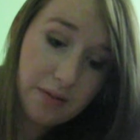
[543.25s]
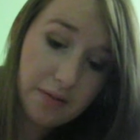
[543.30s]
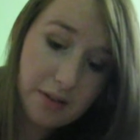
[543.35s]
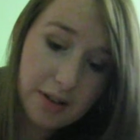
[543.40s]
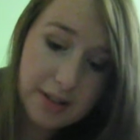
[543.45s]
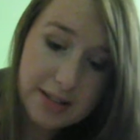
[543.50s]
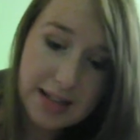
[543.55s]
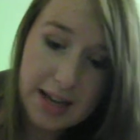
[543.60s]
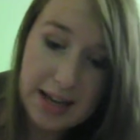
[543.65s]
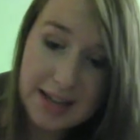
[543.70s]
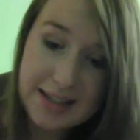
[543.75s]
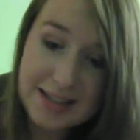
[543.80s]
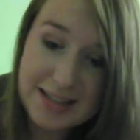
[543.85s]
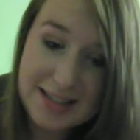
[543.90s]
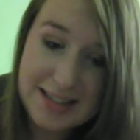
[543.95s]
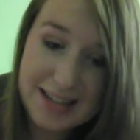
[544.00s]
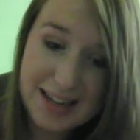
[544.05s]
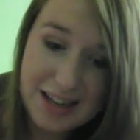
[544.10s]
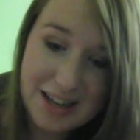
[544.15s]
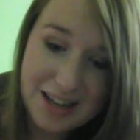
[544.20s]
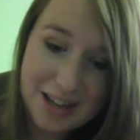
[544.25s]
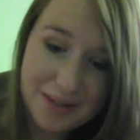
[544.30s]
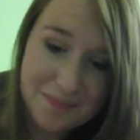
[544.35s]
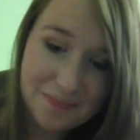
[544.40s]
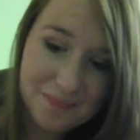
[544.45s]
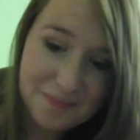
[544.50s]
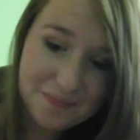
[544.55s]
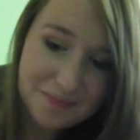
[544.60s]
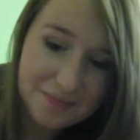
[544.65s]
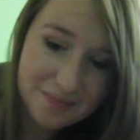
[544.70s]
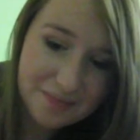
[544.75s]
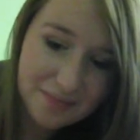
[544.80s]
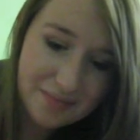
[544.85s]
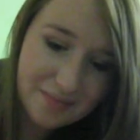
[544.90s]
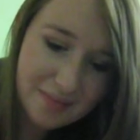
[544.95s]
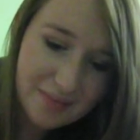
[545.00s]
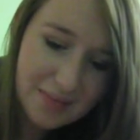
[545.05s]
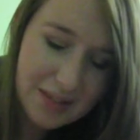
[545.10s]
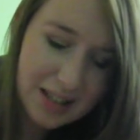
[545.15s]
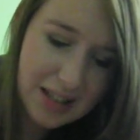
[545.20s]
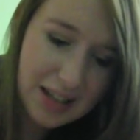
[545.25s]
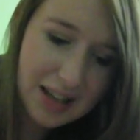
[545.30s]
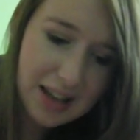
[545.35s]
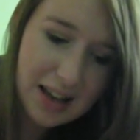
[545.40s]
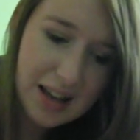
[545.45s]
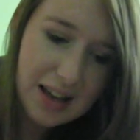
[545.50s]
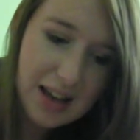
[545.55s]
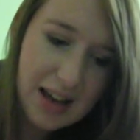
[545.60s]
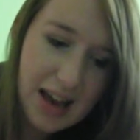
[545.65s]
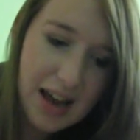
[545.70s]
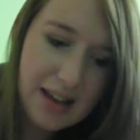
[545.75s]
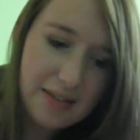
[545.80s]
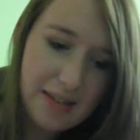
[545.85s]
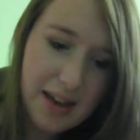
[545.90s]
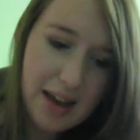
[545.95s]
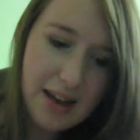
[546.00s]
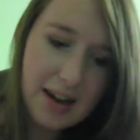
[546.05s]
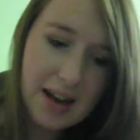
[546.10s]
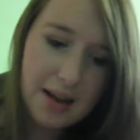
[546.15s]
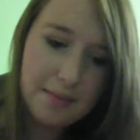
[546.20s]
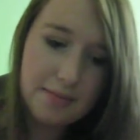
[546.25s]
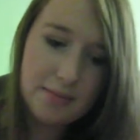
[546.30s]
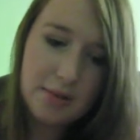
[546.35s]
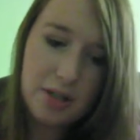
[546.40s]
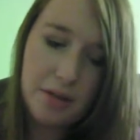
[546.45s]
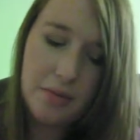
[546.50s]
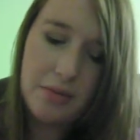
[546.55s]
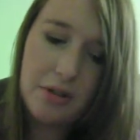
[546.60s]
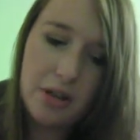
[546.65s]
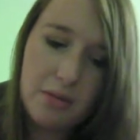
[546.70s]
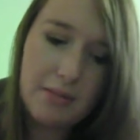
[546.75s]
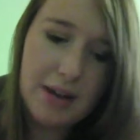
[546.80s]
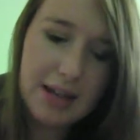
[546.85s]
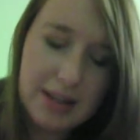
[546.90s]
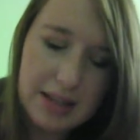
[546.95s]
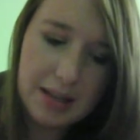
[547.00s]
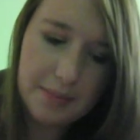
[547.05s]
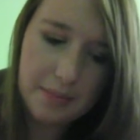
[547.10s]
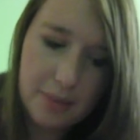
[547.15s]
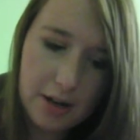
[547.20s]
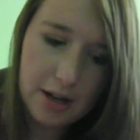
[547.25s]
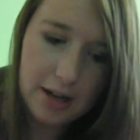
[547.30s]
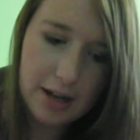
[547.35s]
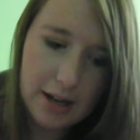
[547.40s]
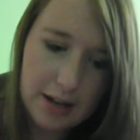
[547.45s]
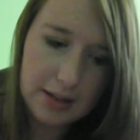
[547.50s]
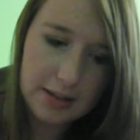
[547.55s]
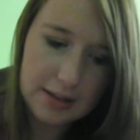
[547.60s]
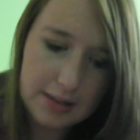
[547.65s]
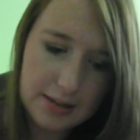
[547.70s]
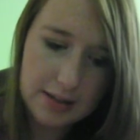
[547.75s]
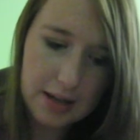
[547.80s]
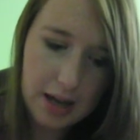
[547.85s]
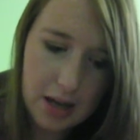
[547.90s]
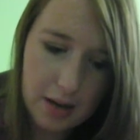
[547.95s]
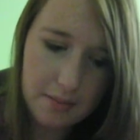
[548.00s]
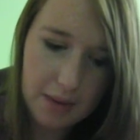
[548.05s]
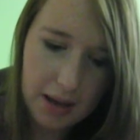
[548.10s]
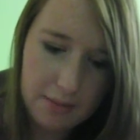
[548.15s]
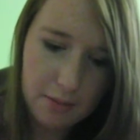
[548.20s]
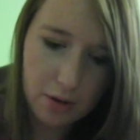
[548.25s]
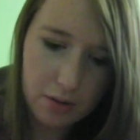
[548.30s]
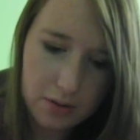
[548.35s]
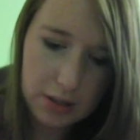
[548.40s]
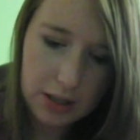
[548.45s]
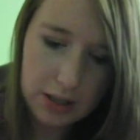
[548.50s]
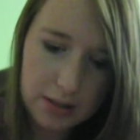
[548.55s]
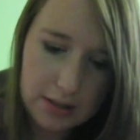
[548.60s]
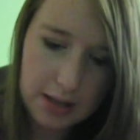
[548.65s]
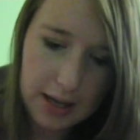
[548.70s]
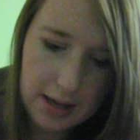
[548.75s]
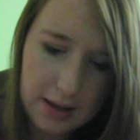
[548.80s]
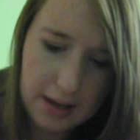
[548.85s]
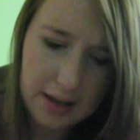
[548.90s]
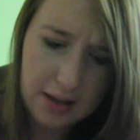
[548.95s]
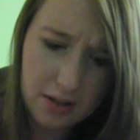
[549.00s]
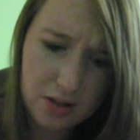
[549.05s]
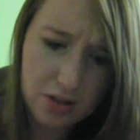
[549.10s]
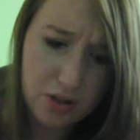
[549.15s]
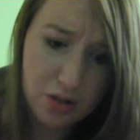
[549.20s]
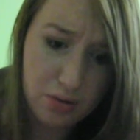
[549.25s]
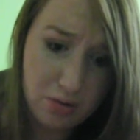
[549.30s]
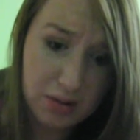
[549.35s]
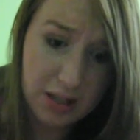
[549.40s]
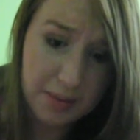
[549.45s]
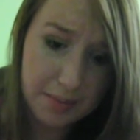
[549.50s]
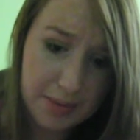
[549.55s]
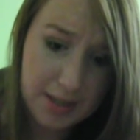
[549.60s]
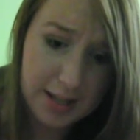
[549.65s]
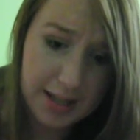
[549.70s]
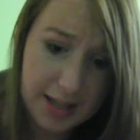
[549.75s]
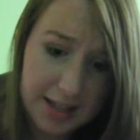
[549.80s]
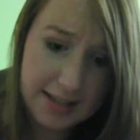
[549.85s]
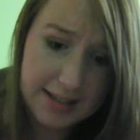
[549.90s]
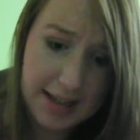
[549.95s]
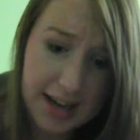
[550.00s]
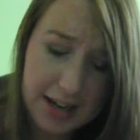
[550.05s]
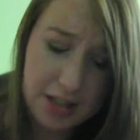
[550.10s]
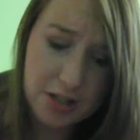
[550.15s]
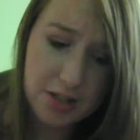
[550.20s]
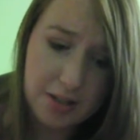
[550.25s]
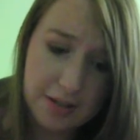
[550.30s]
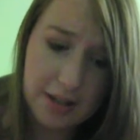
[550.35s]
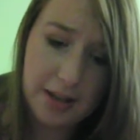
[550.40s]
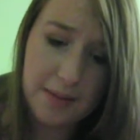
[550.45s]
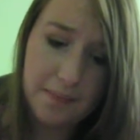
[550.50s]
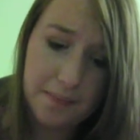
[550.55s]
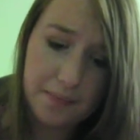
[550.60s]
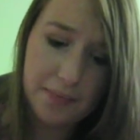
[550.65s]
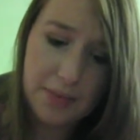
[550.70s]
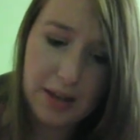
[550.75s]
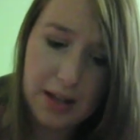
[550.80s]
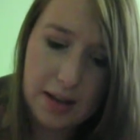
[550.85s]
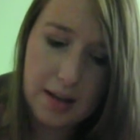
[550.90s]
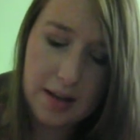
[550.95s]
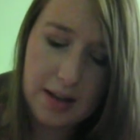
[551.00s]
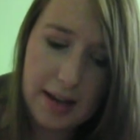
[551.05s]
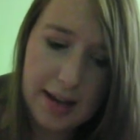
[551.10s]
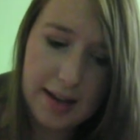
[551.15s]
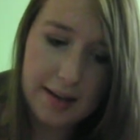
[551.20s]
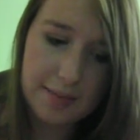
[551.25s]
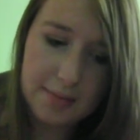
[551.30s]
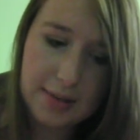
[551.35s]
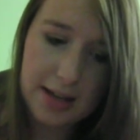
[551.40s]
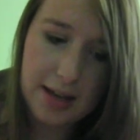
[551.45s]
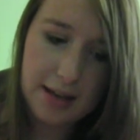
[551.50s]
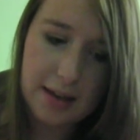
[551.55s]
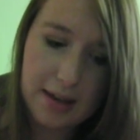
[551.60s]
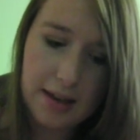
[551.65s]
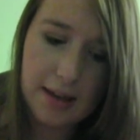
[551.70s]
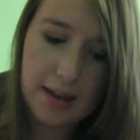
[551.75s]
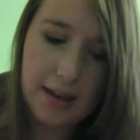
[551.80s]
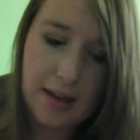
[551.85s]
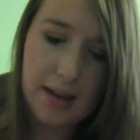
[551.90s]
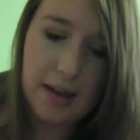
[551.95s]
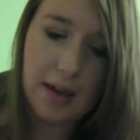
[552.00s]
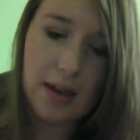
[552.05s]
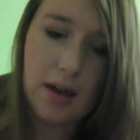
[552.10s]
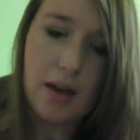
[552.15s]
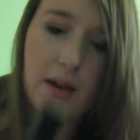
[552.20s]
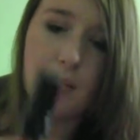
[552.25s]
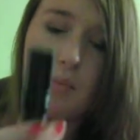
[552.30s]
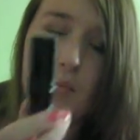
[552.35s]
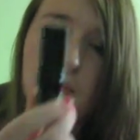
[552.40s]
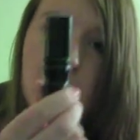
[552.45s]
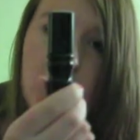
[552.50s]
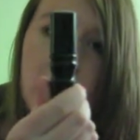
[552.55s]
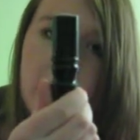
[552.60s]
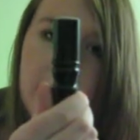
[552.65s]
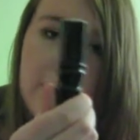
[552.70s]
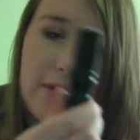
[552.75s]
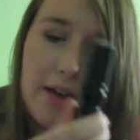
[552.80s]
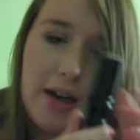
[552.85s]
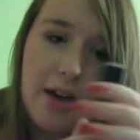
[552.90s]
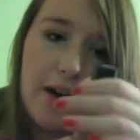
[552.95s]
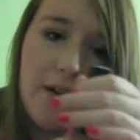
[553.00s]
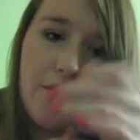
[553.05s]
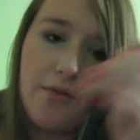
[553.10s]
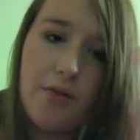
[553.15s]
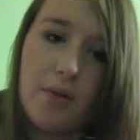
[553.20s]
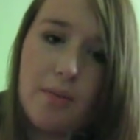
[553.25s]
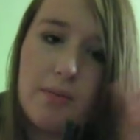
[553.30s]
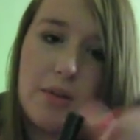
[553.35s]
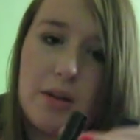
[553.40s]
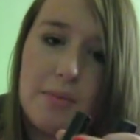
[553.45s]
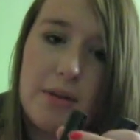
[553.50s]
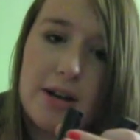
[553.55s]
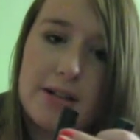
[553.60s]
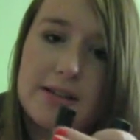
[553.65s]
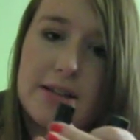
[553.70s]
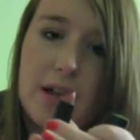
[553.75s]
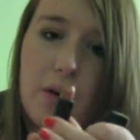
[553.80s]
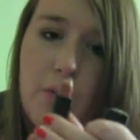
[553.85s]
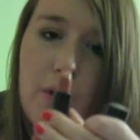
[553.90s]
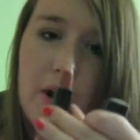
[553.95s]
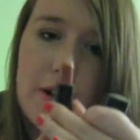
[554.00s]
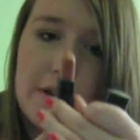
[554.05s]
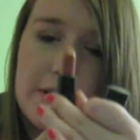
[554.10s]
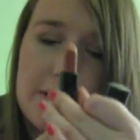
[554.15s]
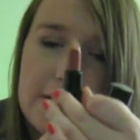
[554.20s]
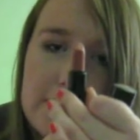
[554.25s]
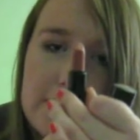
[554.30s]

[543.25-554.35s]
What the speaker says: full-sized. And then I'm showing my lip products. I'm only taking 2 lipsticks, actually. I'm taking Martha from the Marcel Wanders